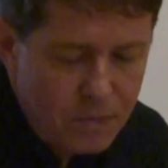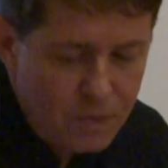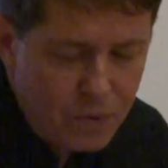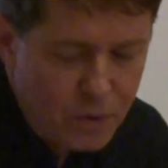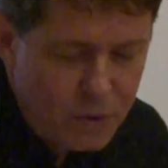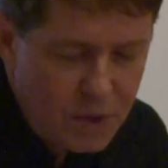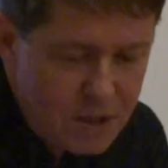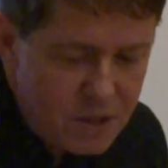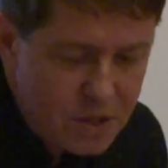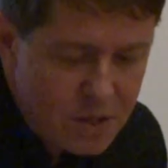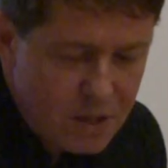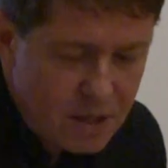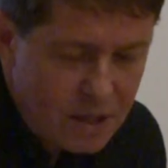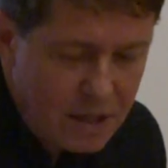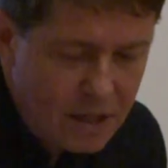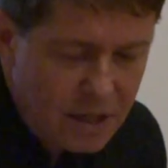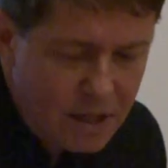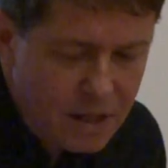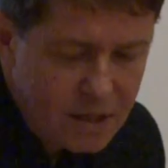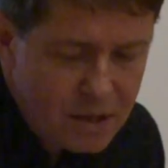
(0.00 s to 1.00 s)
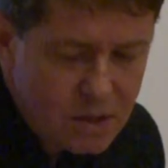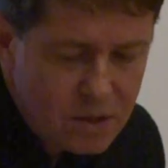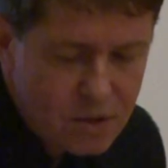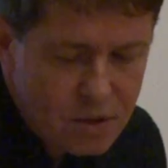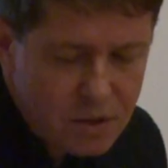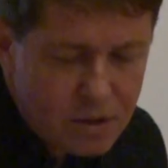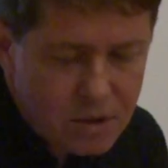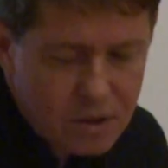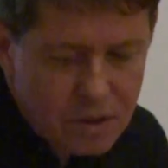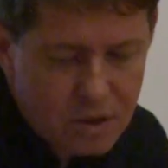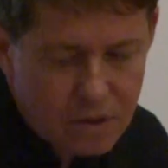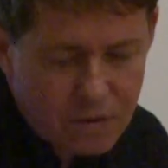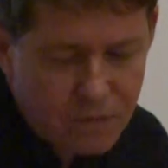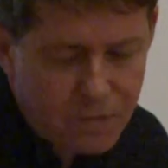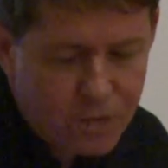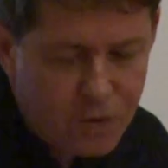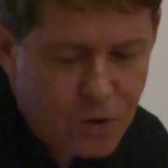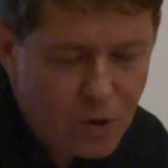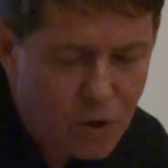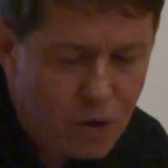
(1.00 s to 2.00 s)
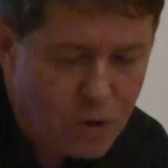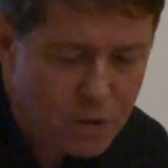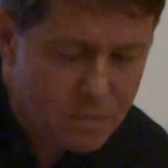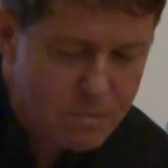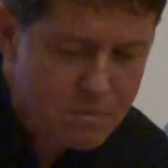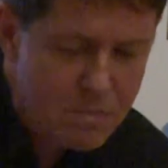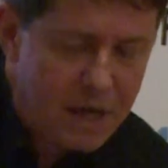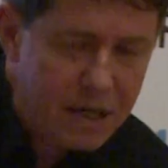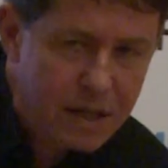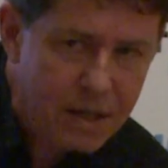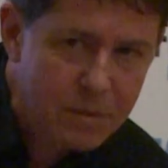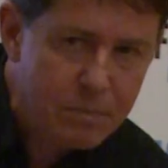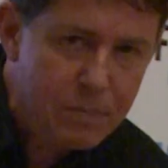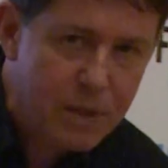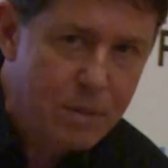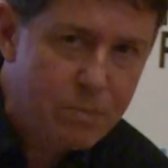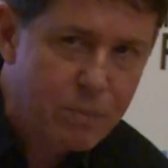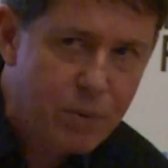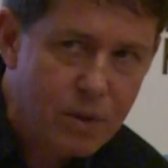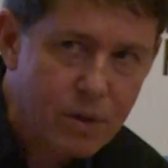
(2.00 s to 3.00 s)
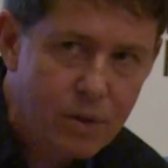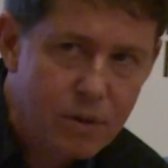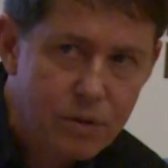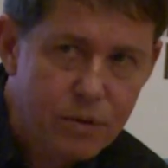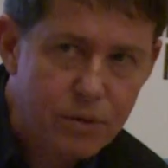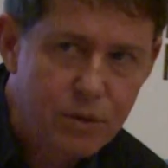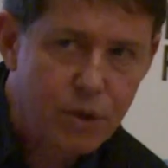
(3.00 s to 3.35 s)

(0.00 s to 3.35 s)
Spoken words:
This is, for many people,